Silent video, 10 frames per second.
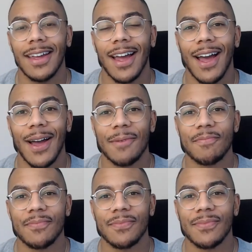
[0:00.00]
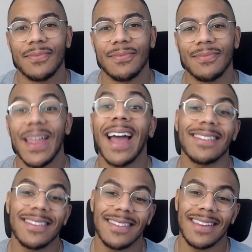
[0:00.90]
Um,
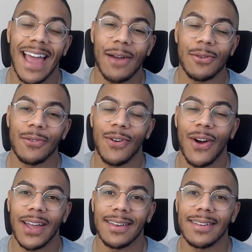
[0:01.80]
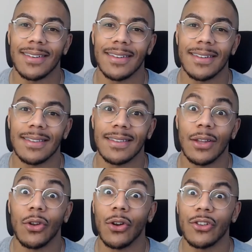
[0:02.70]
that's how you find the
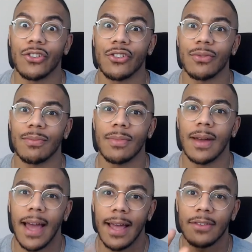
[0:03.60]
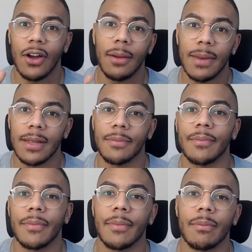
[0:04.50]
knowledge at a timely
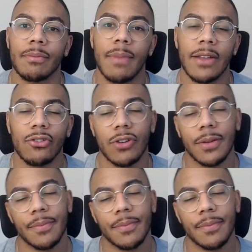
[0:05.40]
entry.